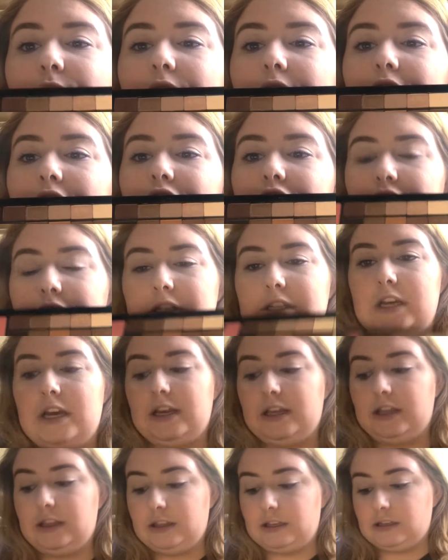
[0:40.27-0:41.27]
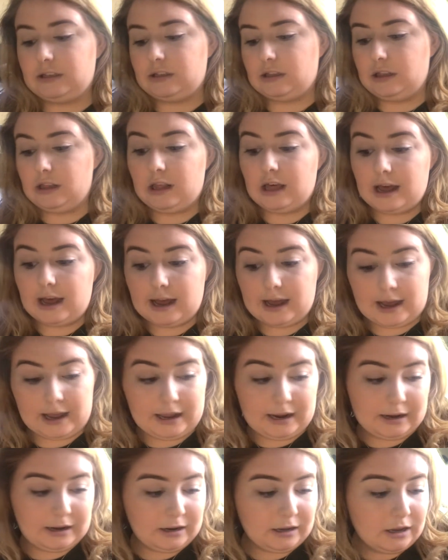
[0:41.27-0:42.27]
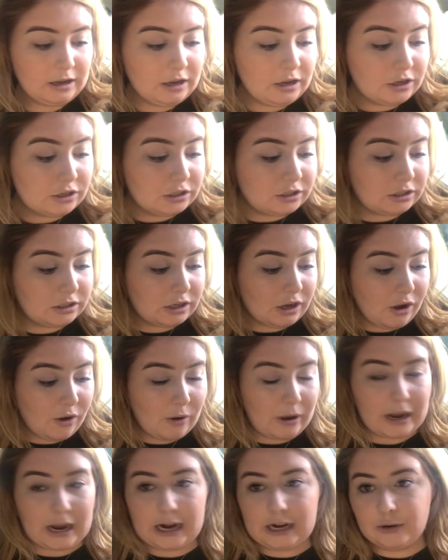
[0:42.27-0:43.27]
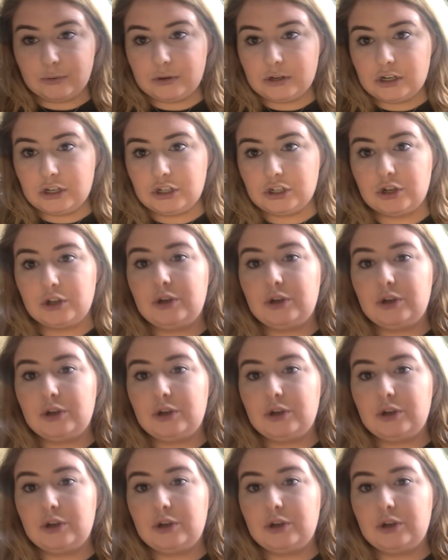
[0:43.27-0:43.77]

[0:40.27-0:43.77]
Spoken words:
oranges yet in this line. So I kind of wanted to show